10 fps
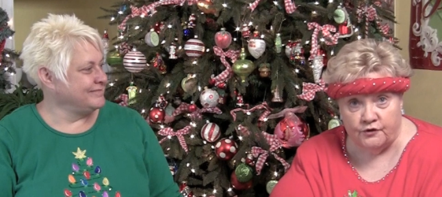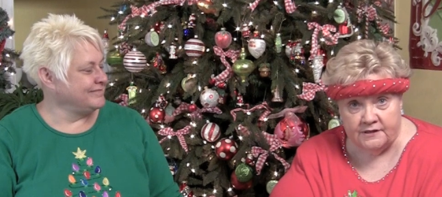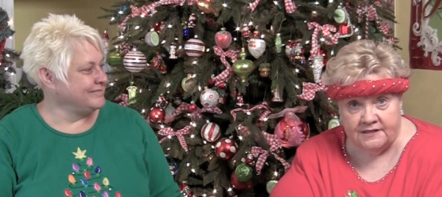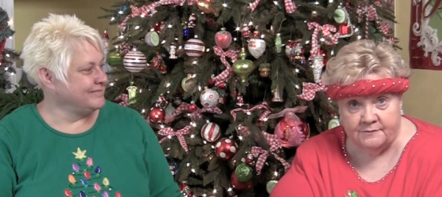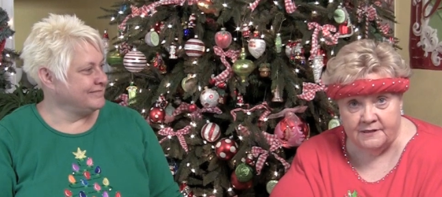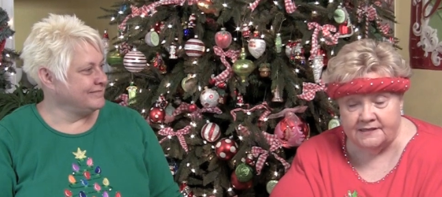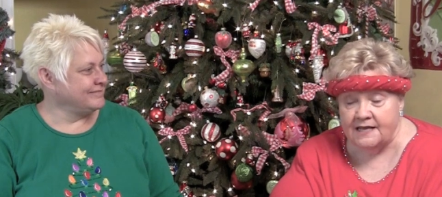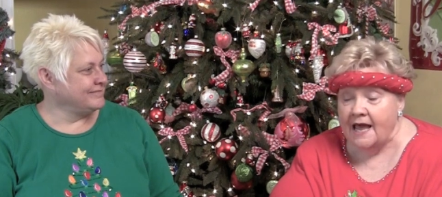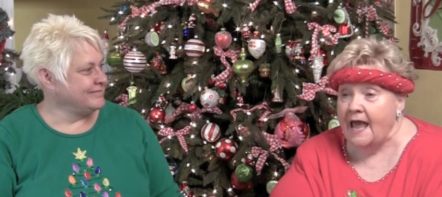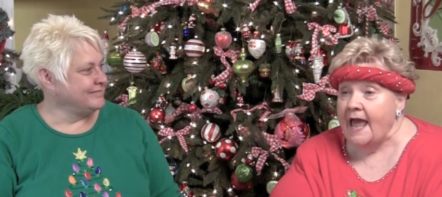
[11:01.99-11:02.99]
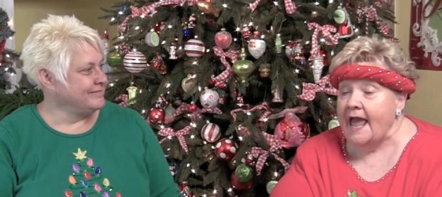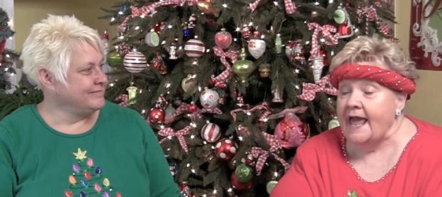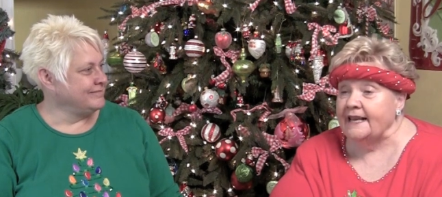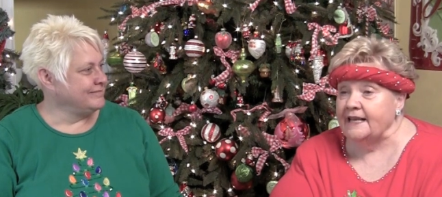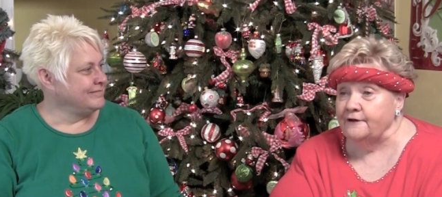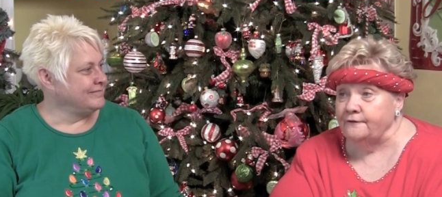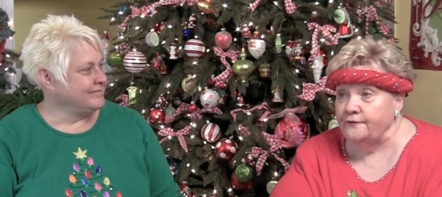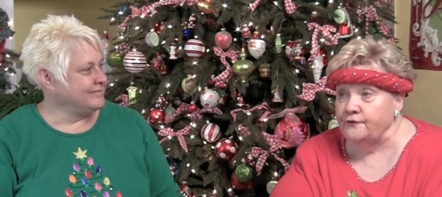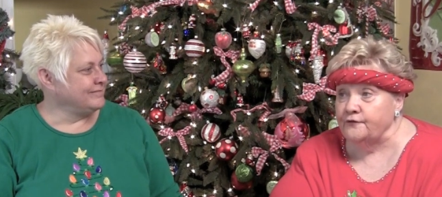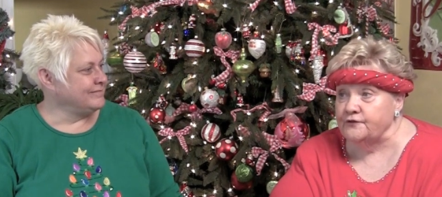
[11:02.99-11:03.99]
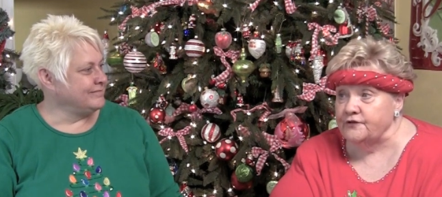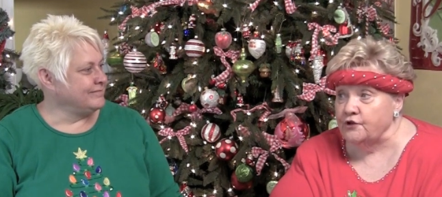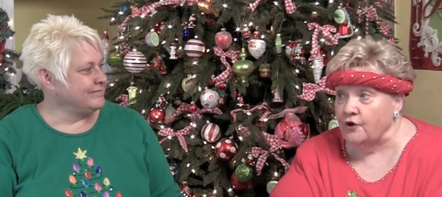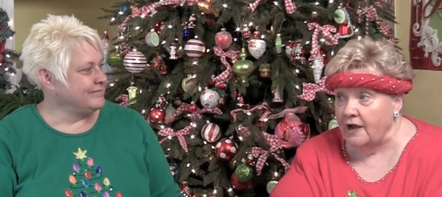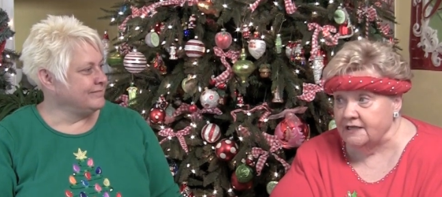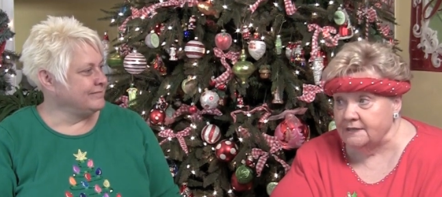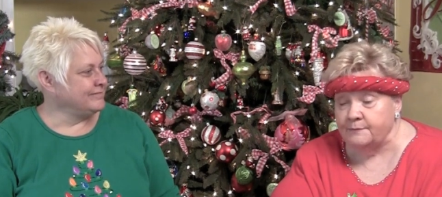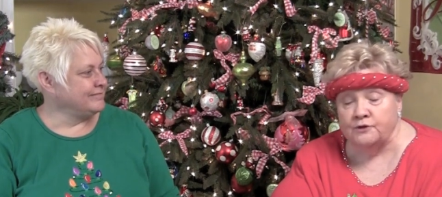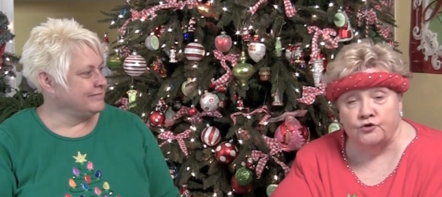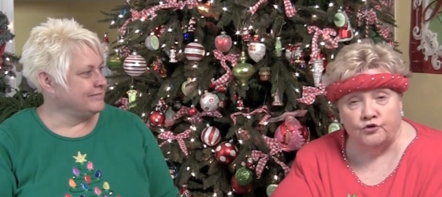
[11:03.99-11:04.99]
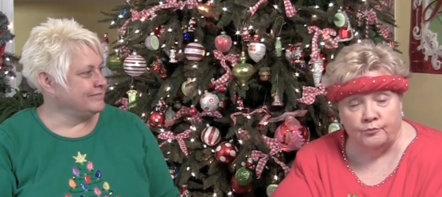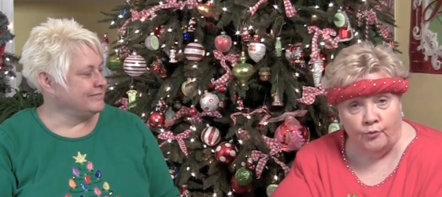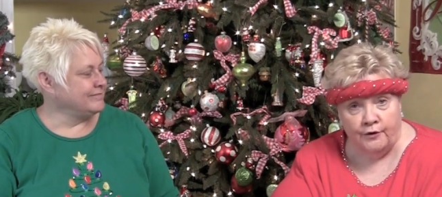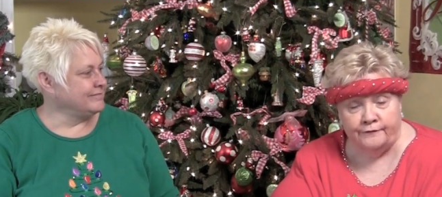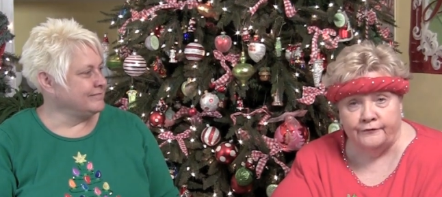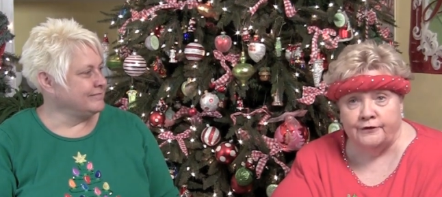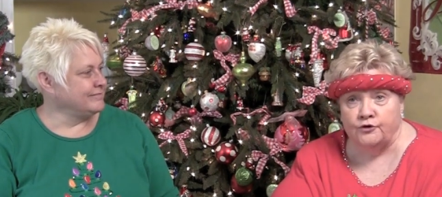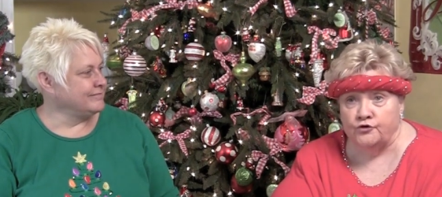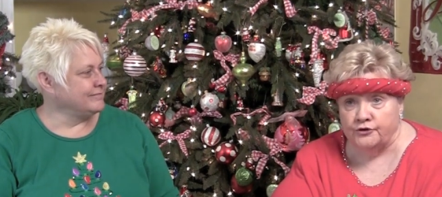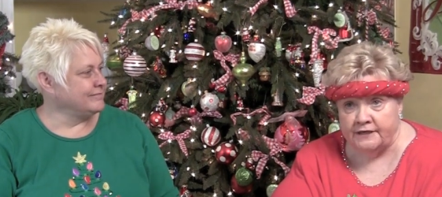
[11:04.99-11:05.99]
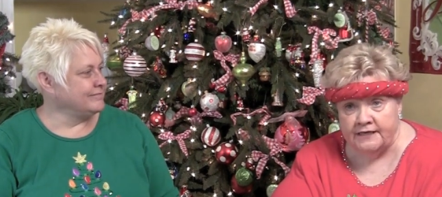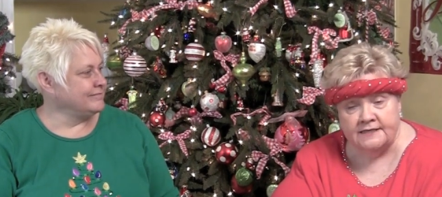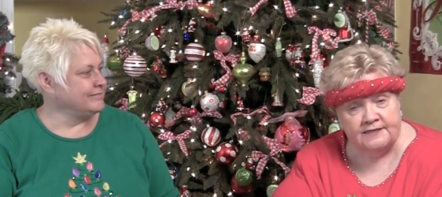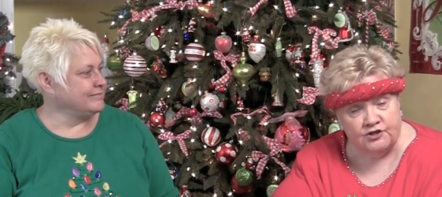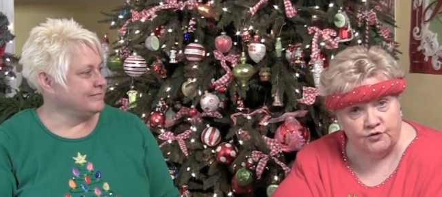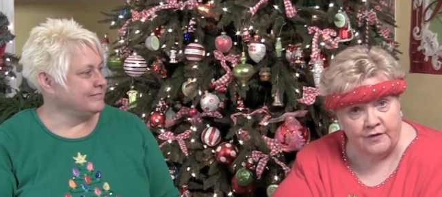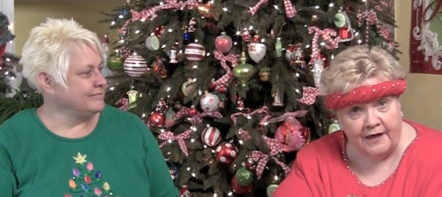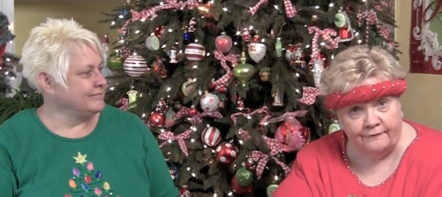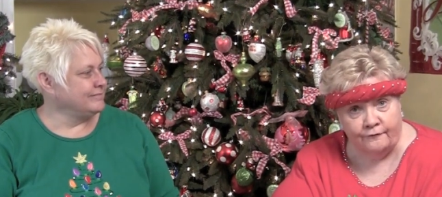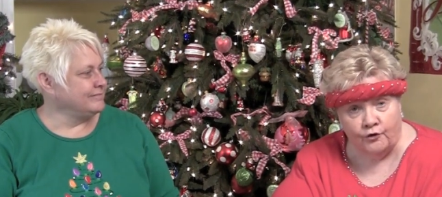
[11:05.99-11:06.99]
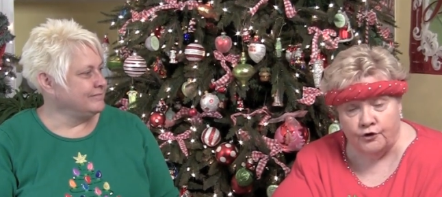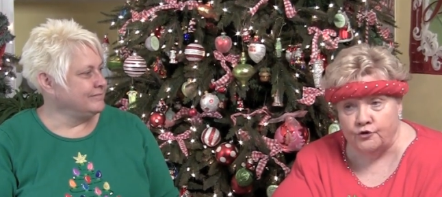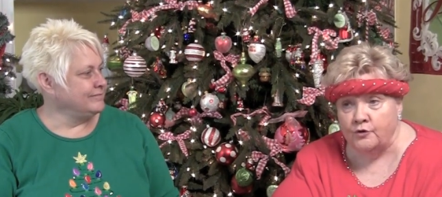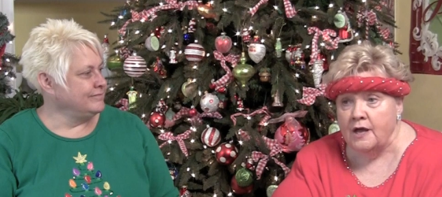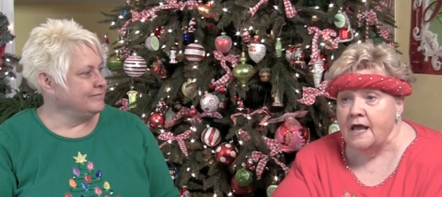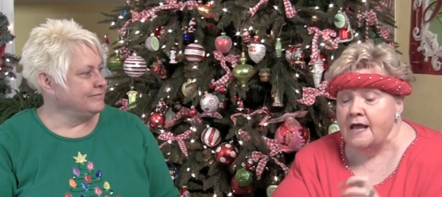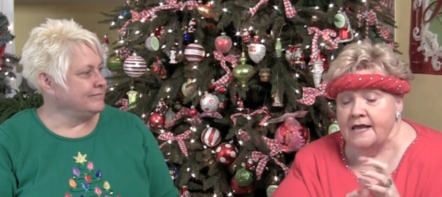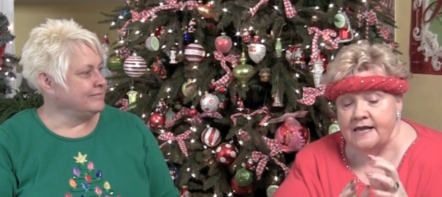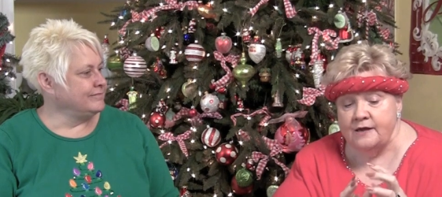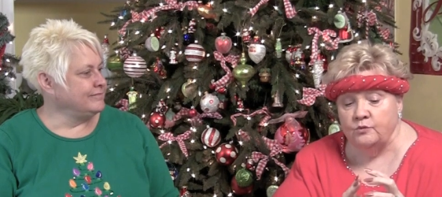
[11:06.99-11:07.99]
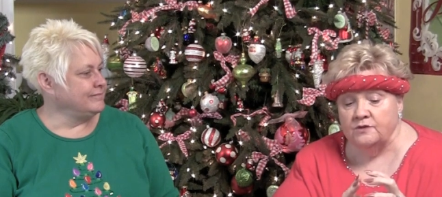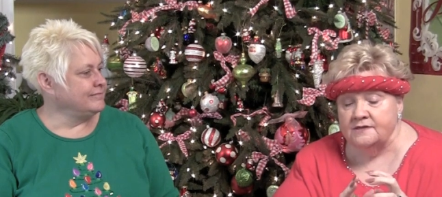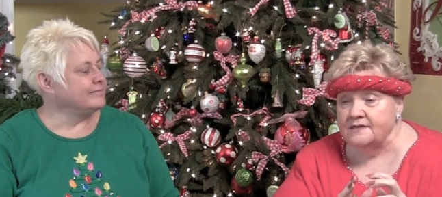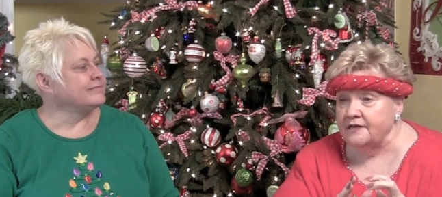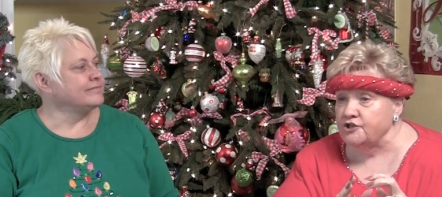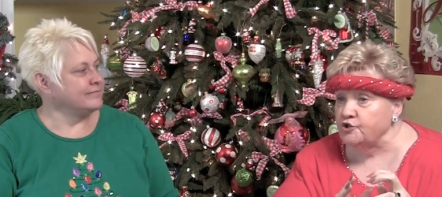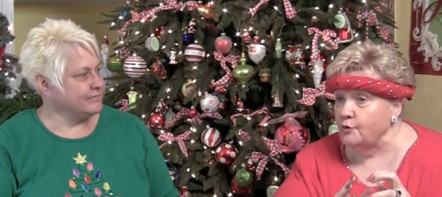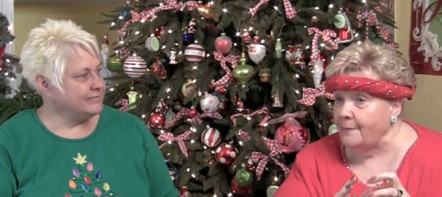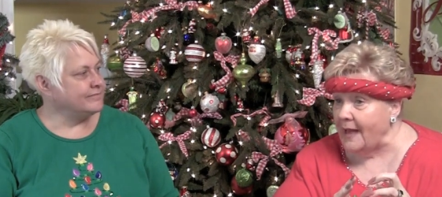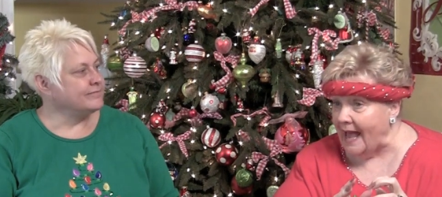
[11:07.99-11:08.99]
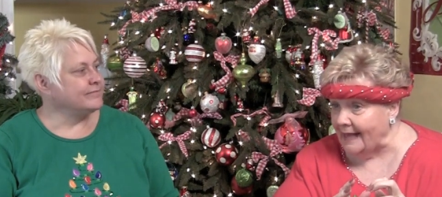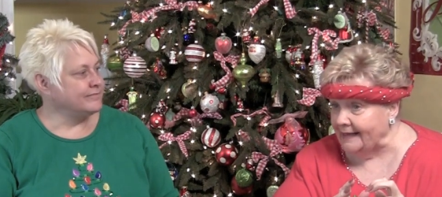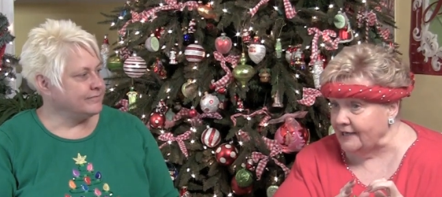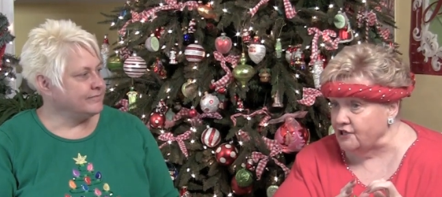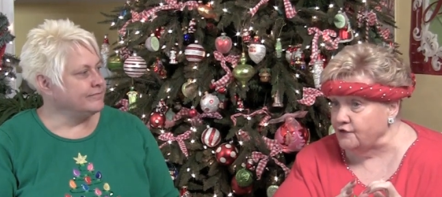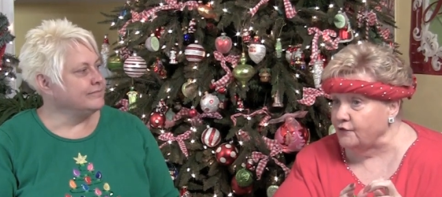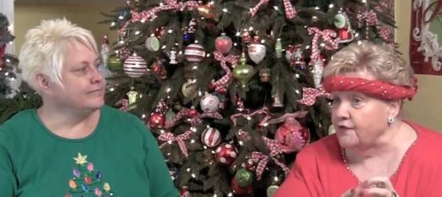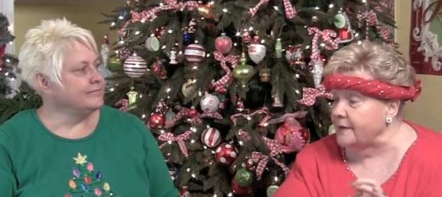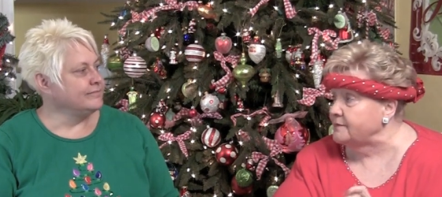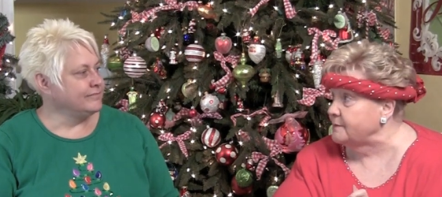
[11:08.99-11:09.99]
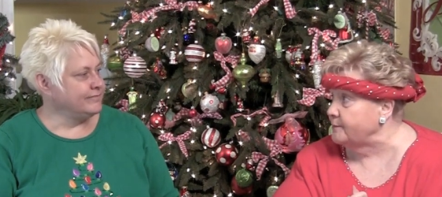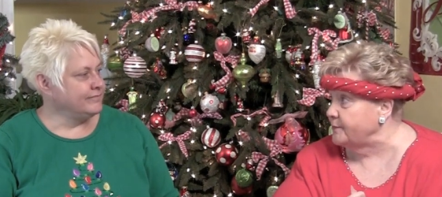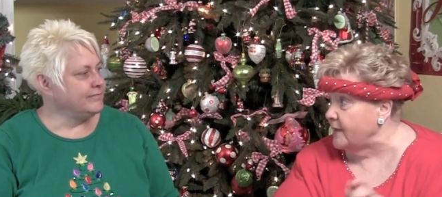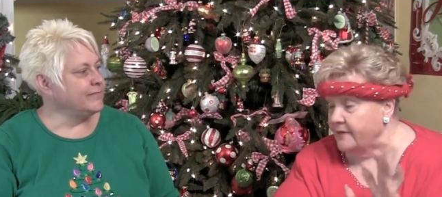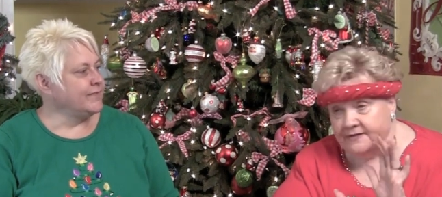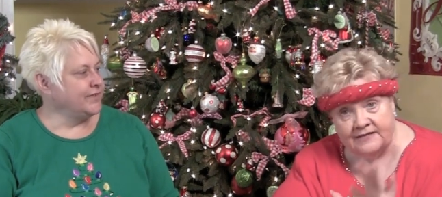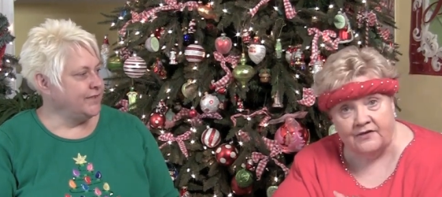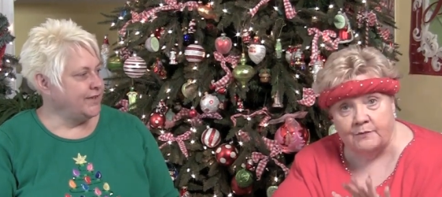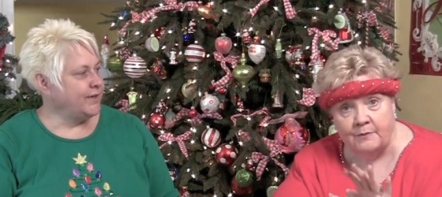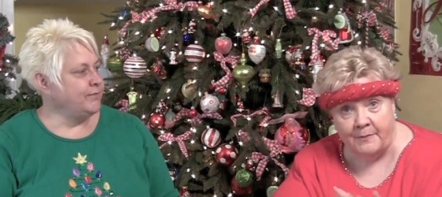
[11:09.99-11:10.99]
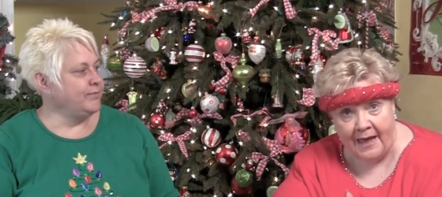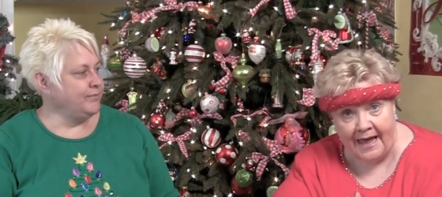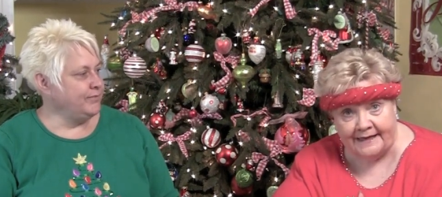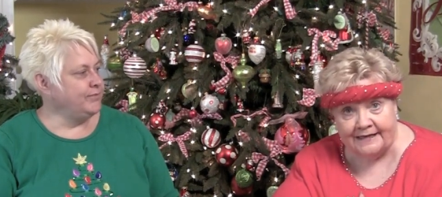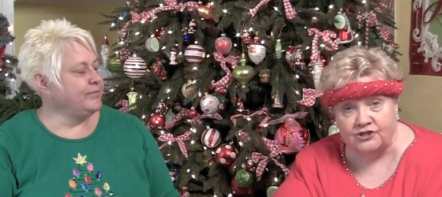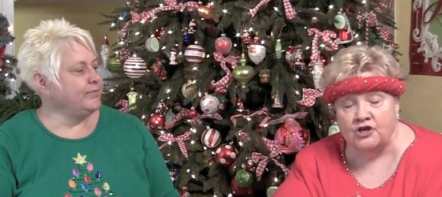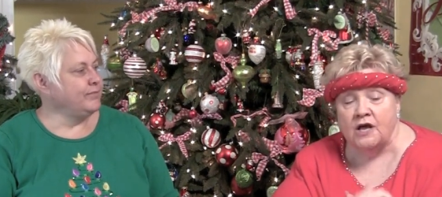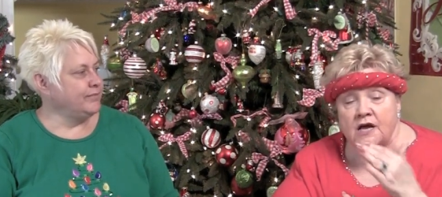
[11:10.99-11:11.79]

Speaker 1: Christmas. And if your husband or your boyfriend or your kids do that for you, he will send you a package for them to send them a package